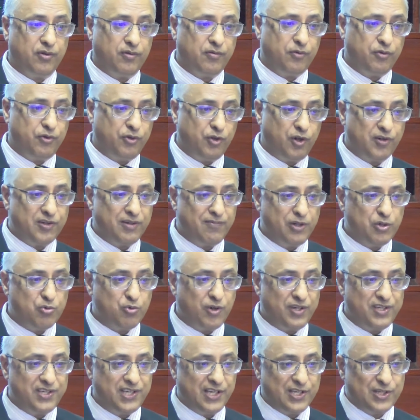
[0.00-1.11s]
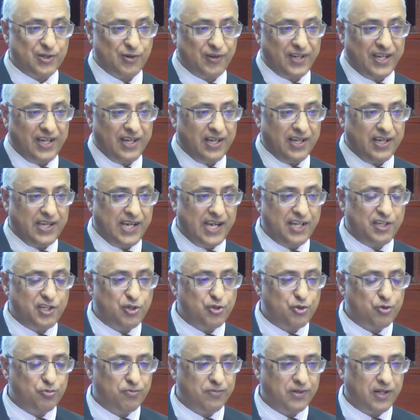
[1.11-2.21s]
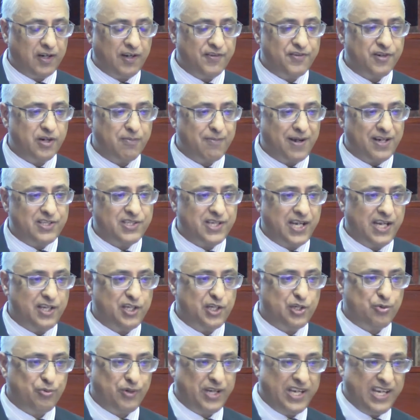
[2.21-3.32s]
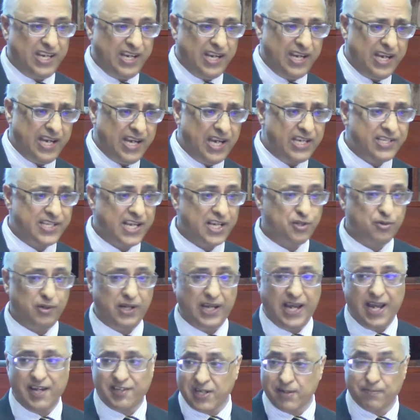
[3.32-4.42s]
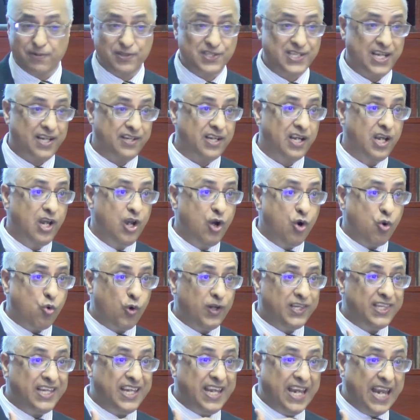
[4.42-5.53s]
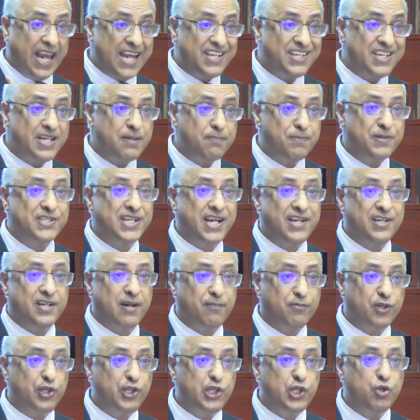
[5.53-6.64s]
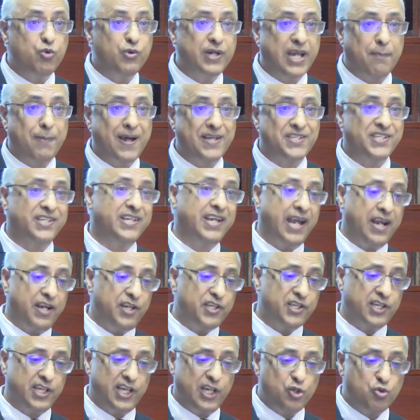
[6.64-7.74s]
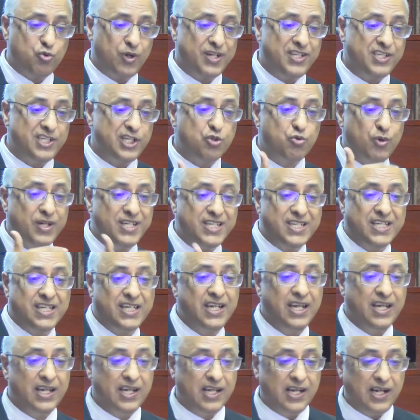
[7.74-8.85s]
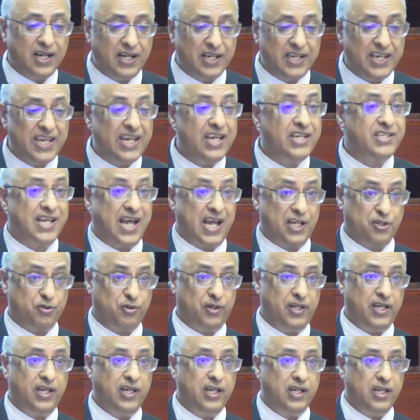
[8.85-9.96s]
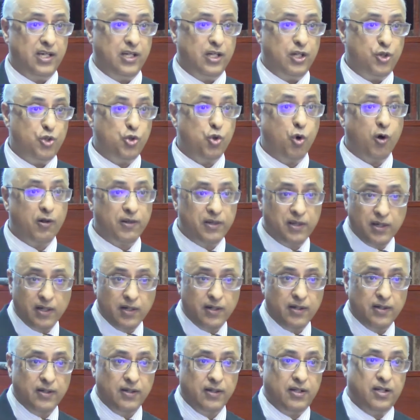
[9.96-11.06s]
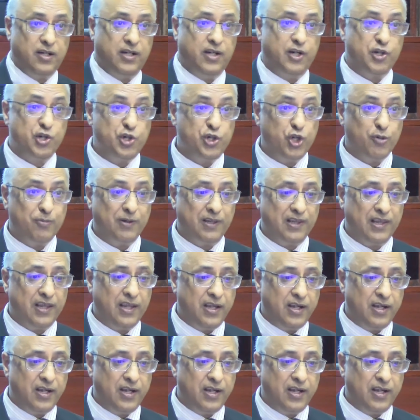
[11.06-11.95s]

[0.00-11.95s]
not even 28, sorry, 82, 100 minus 82 is actually 18%. Only 18% of the new capacity addition in 2020 is actually non-renewable.